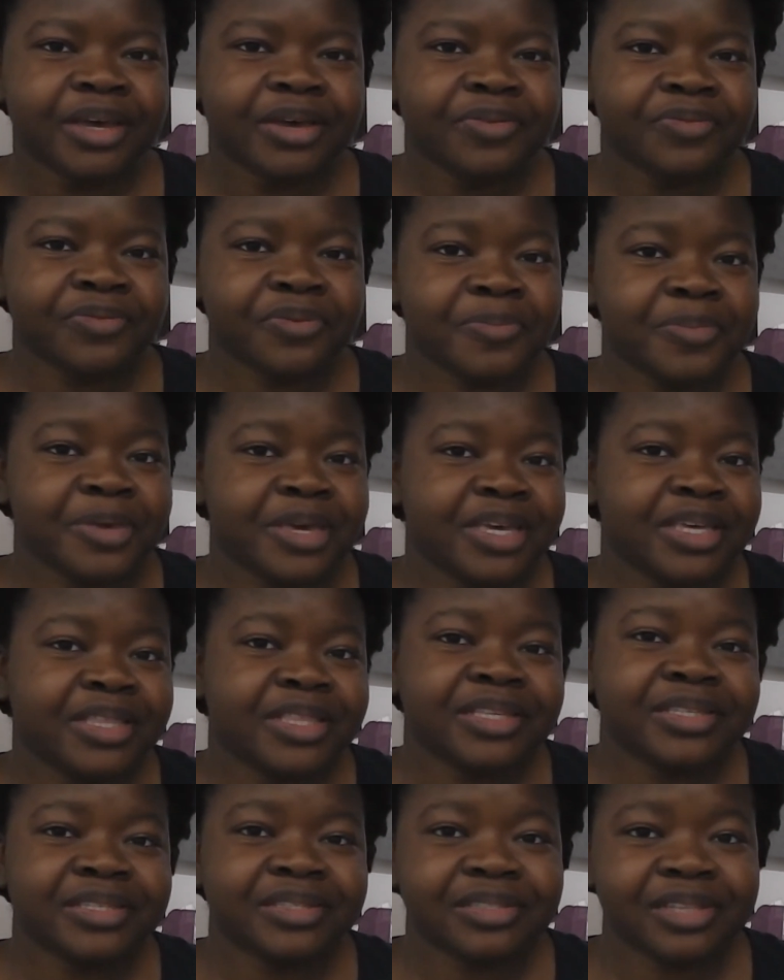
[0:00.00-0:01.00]
for me,
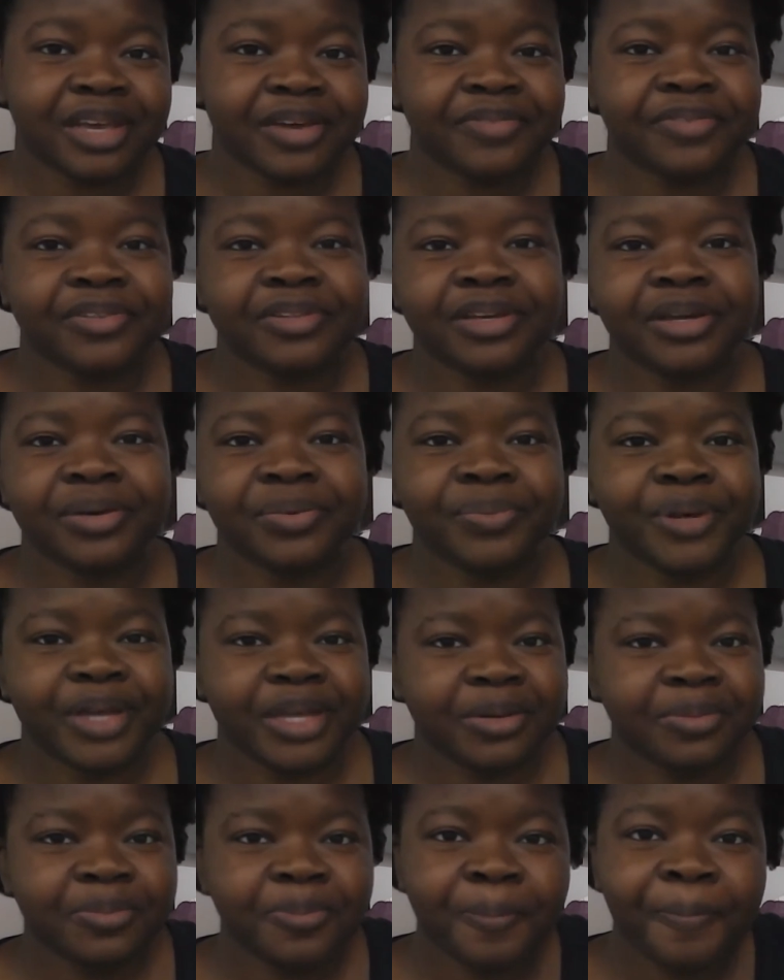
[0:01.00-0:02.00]
this is definitely a
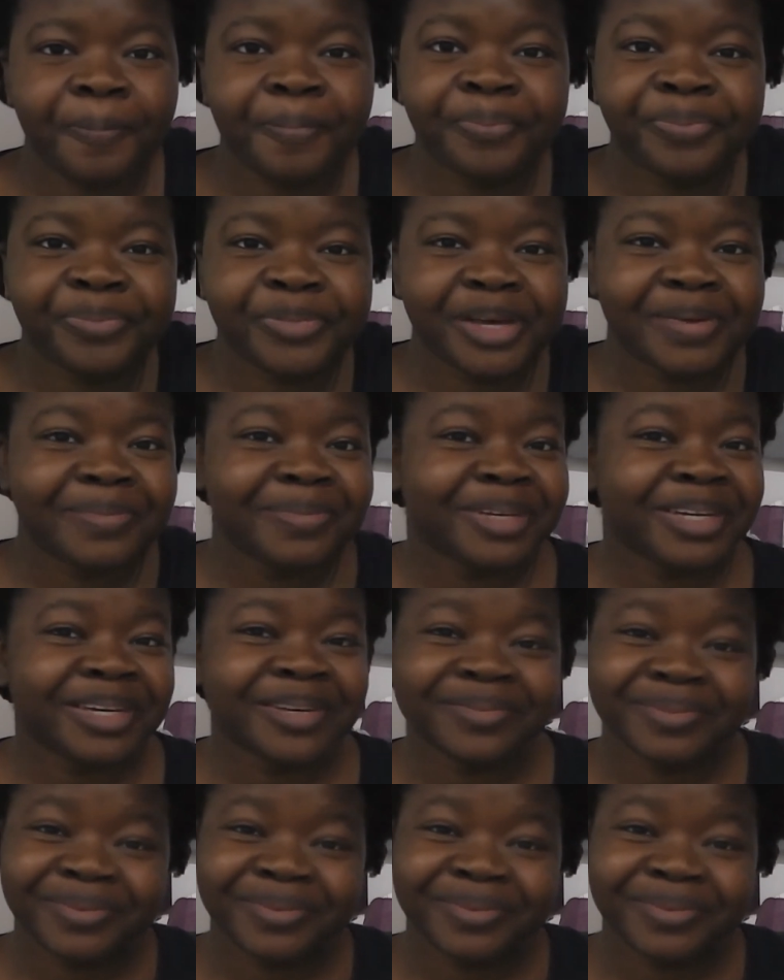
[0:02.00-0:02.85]
win. I'm looking